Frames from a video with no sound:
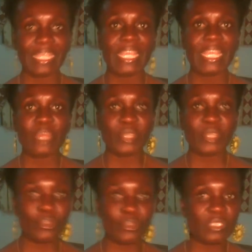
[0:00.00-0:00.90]
and
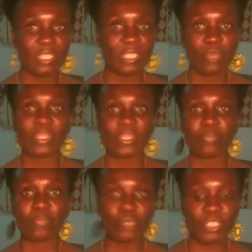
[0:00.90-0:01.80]
recruit with the
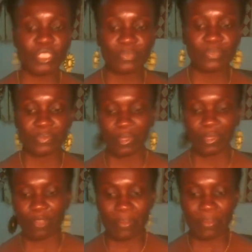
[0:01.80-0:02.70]
push of
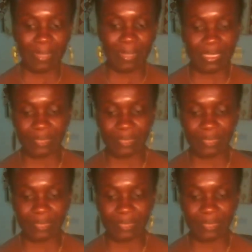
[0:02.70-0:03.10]
a button.